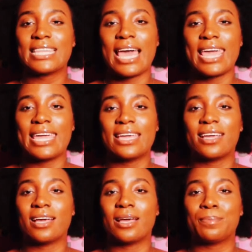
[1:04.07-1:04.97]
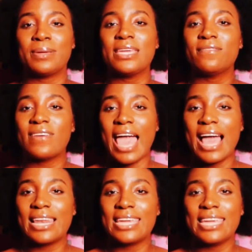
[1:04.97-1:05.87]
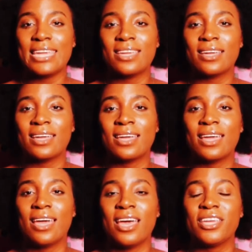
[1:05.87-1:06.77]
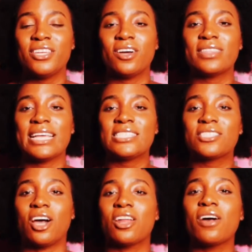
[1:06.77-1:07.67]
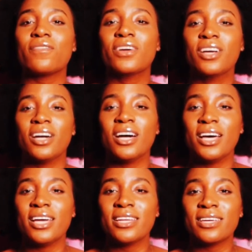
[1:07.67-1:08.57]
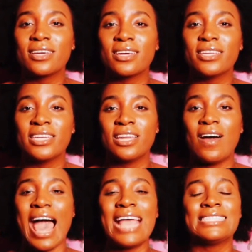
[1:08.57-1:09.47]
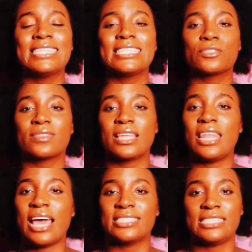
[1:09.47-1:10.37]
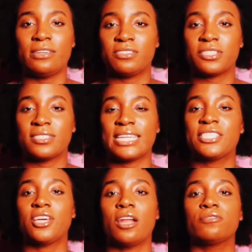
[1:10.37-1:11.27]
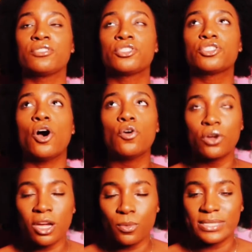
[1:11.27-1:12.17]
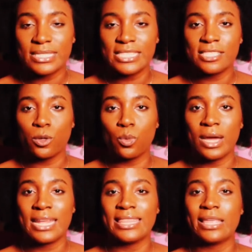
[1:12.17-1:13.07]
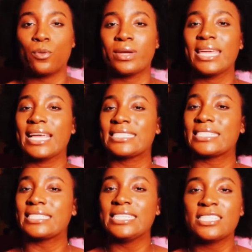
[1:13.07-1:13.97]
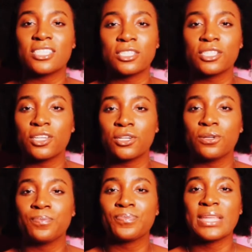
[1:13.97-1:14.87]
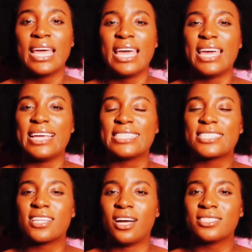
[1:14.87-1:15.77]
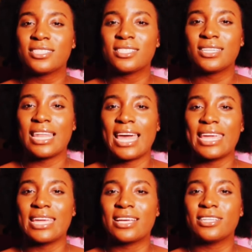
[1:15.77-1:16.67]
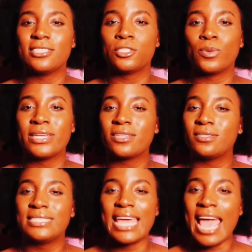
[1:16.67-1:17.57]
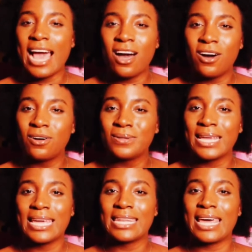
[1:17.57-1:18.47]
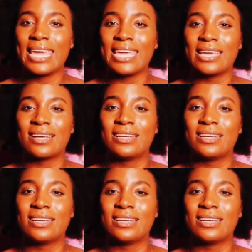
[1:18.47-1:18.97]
like PValley, you know, they start off good. You know, I see this with a lot of TV shows. They start off so good with season one, and then when it gets to season two, it starts to like dwindle down, and like